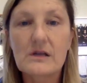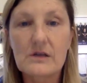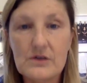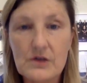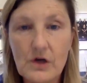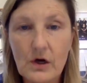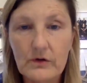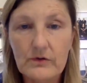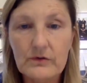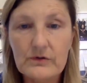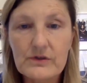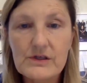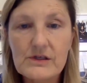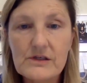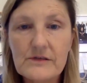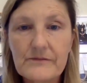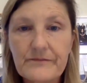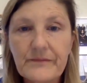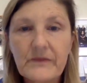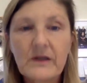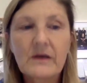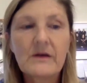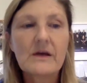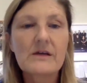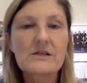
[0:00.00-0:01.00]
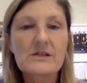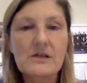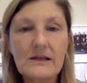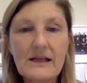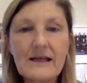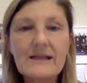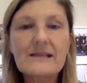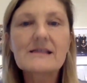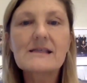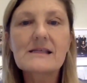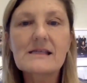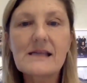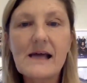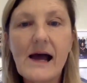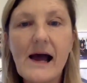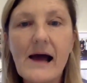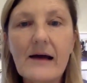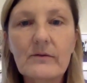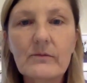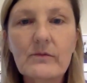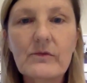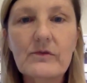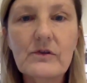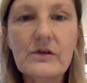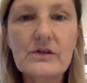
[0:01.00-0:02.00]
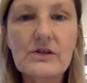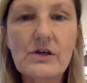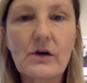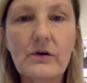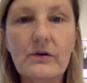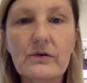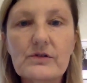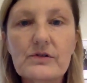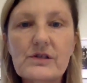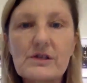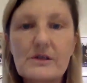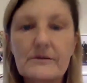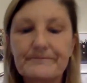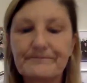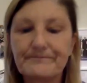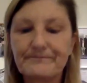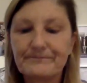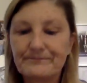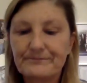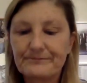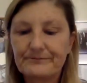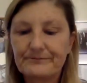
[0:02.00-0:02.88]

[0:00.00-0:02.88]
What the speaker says: and don'ts. So let's start with the don'ts.